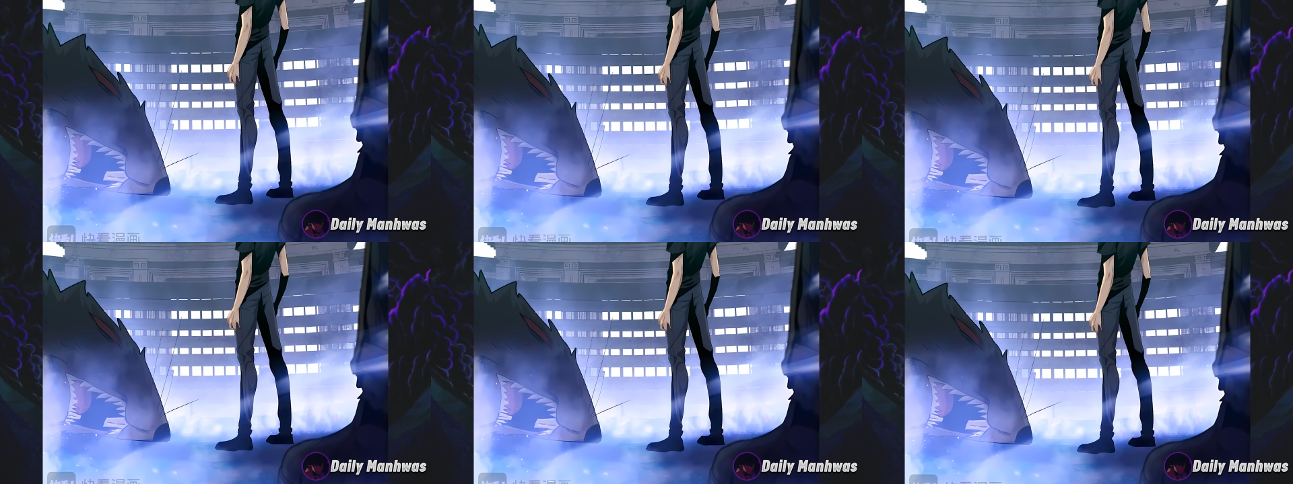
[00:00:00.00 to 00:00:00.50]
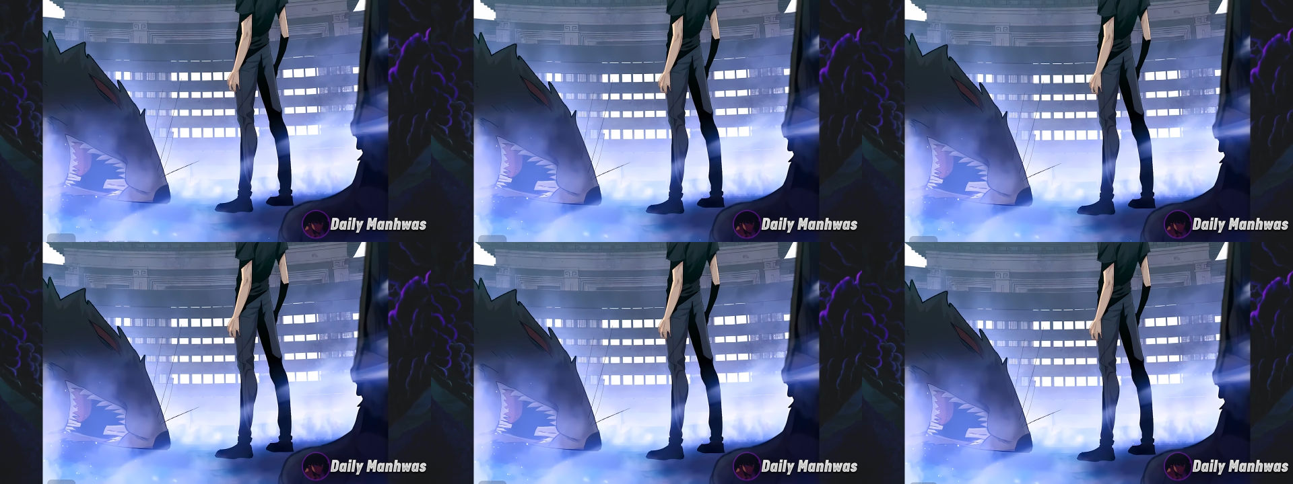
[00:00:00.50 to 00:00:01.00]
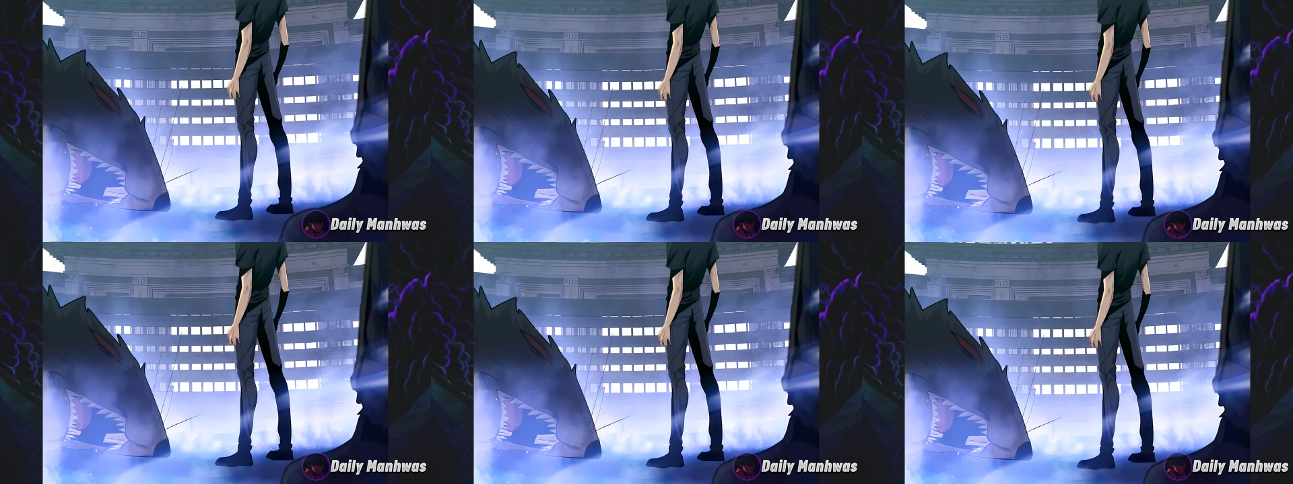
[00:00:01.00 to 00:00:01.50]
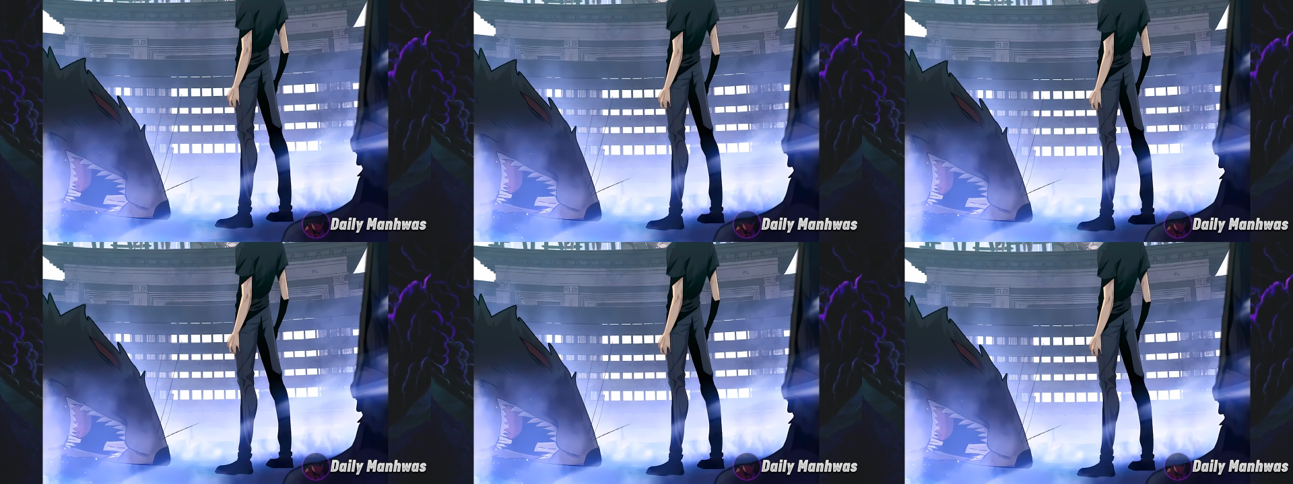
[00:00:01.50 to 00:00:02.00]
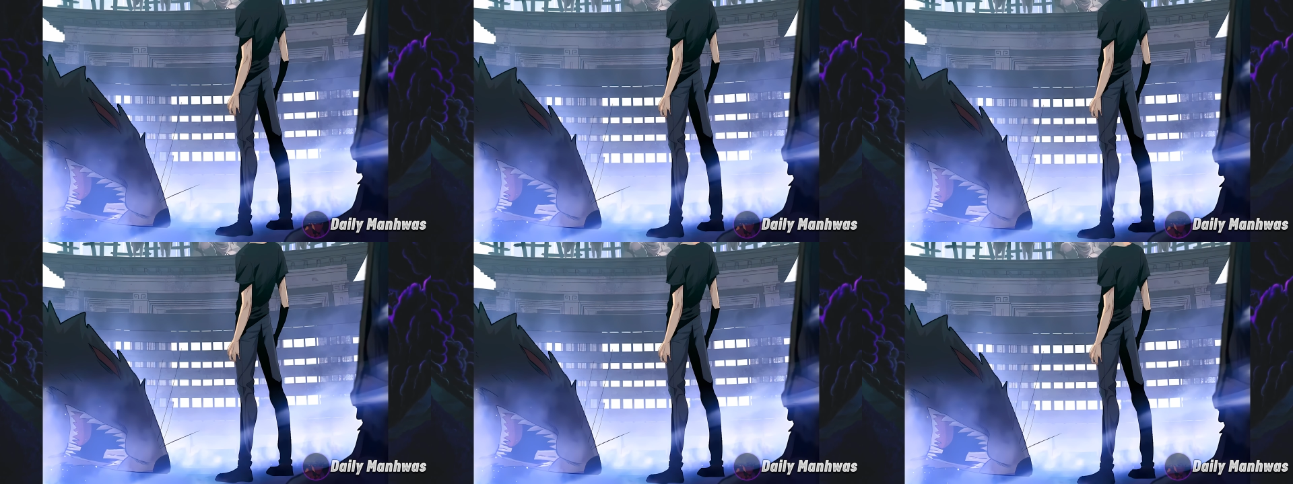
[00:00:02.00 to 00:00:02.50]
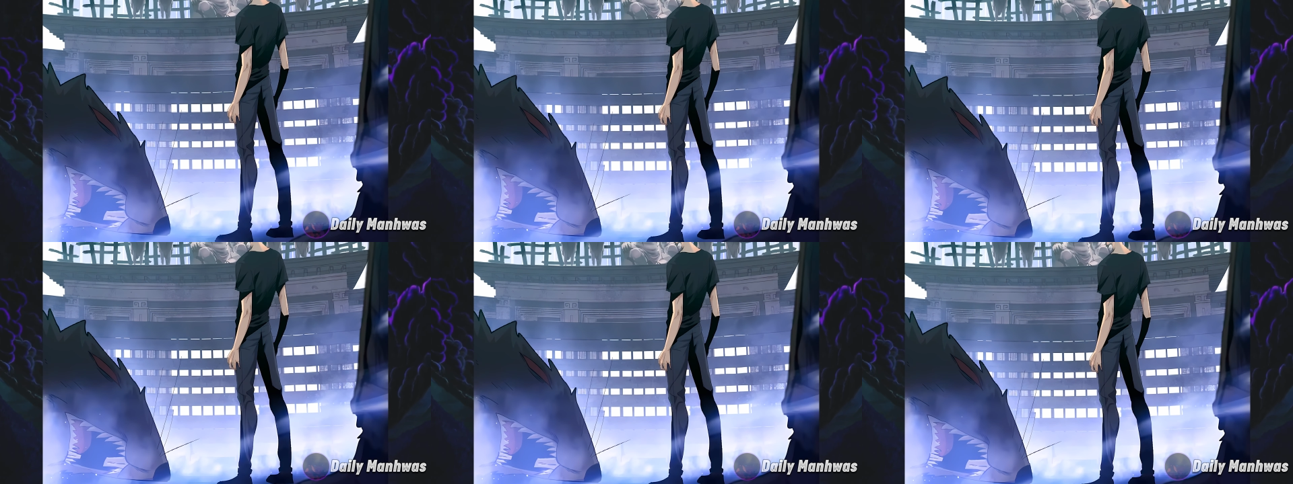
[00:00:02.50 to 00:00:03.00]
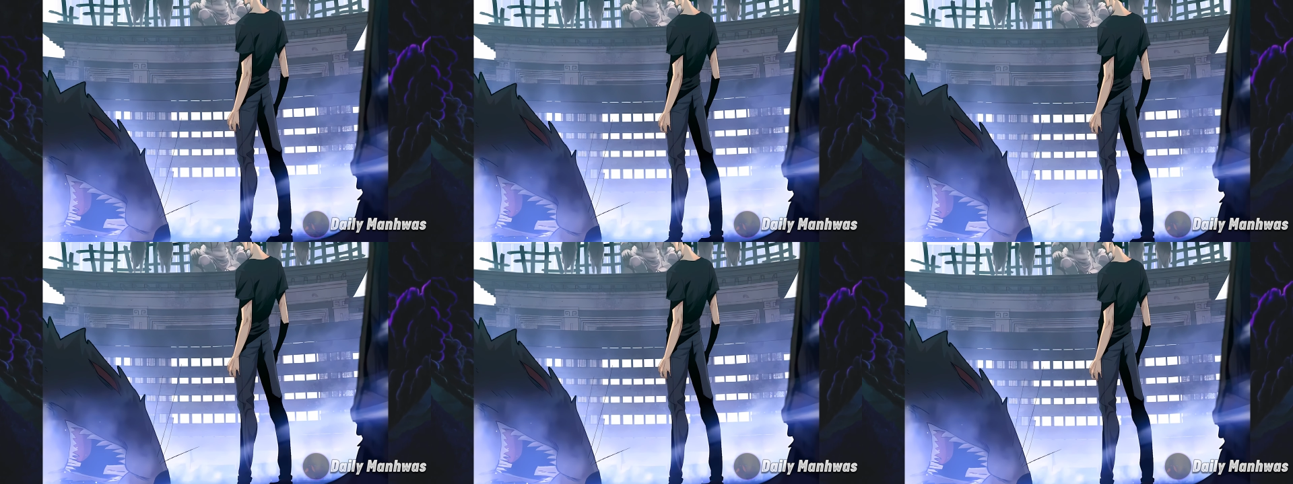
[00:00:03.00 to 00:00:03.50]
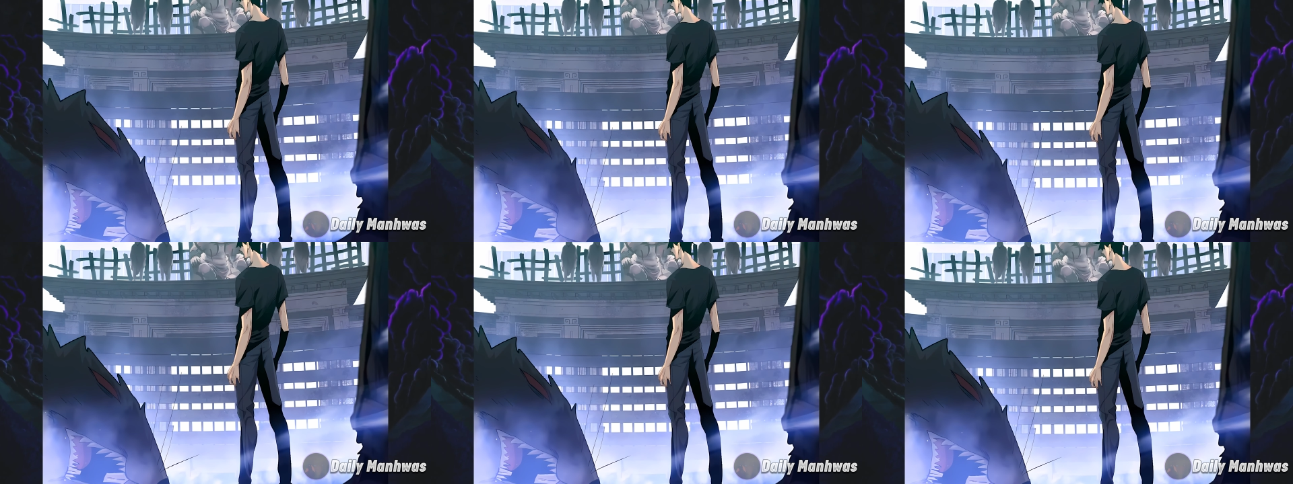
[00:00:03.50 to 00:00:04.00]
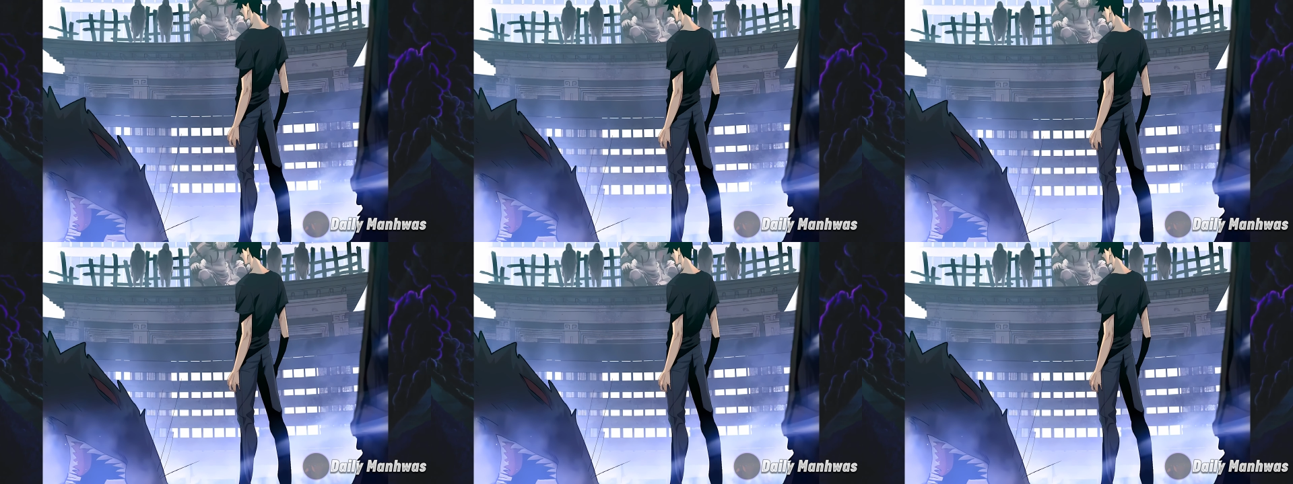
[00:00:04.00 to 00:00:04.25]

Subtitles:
(no speaker visible)